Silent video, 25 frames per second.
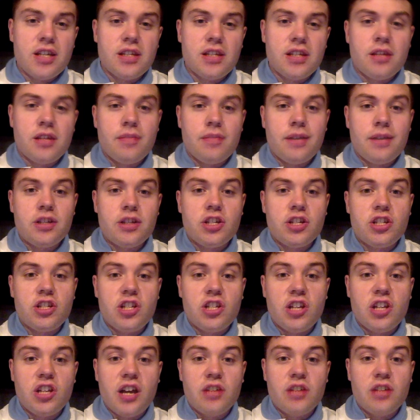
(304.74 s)
that
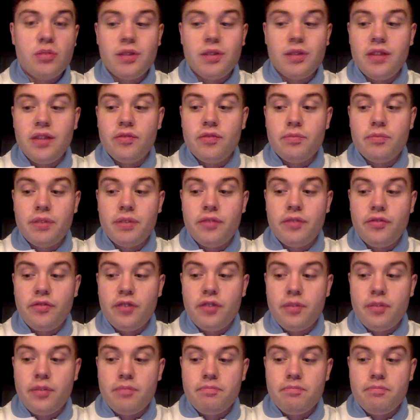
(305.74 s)
Manchester United would even bid for
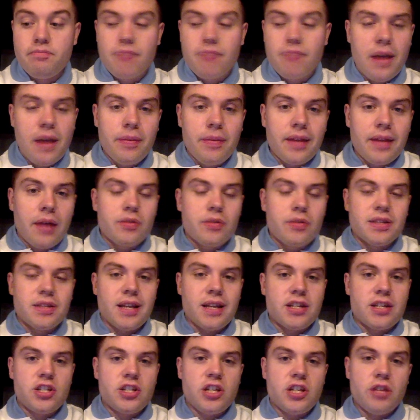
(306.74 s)
him. Maybe that was
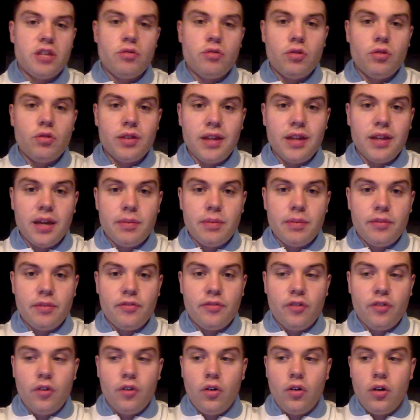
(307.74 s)
last year or the year
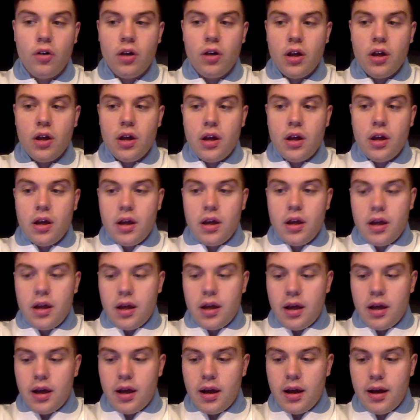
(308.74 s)
before.
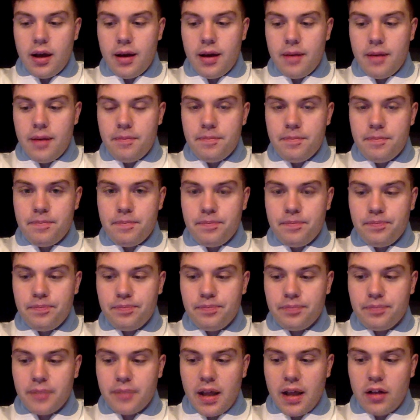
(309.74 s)

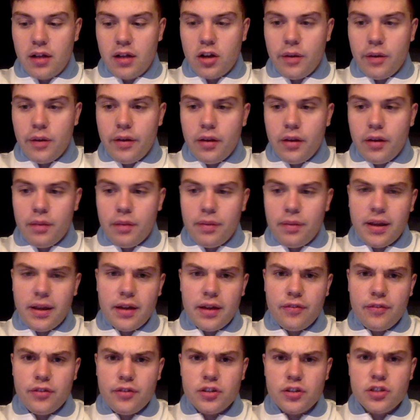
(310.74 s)
I'll comment on the
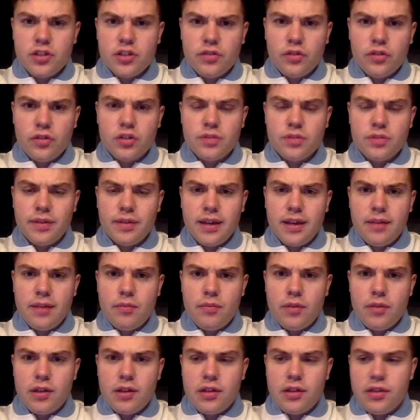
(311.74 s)
player first of all to
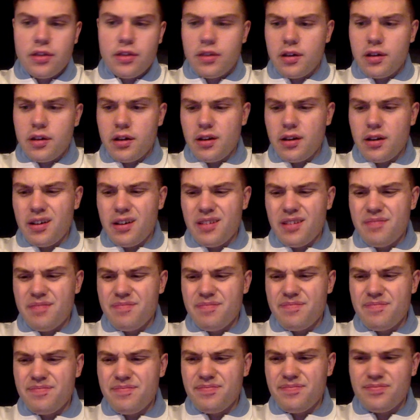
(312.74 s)
begin with.
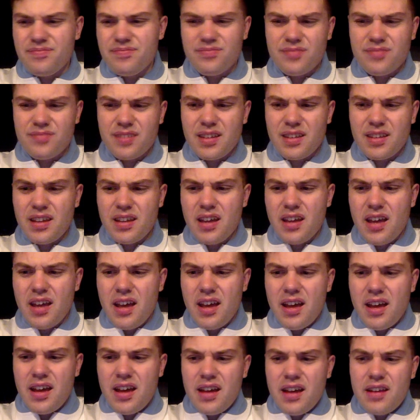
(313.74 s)
The
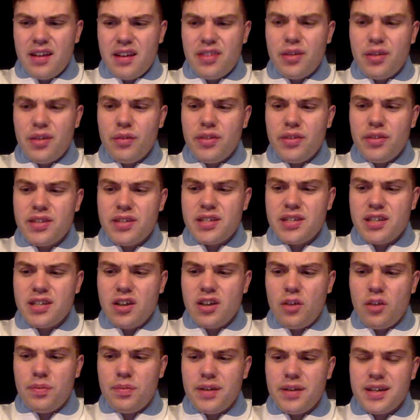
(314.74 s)
thing with Issa
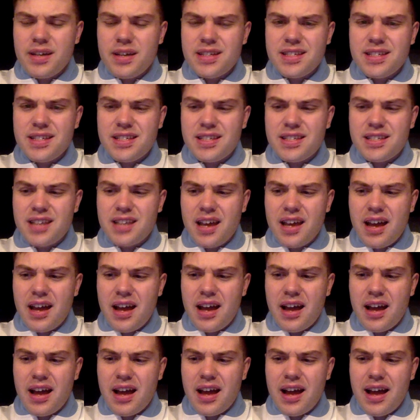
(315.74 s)
Diop is,
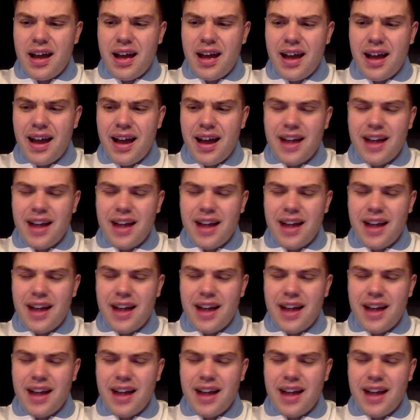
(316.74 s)
I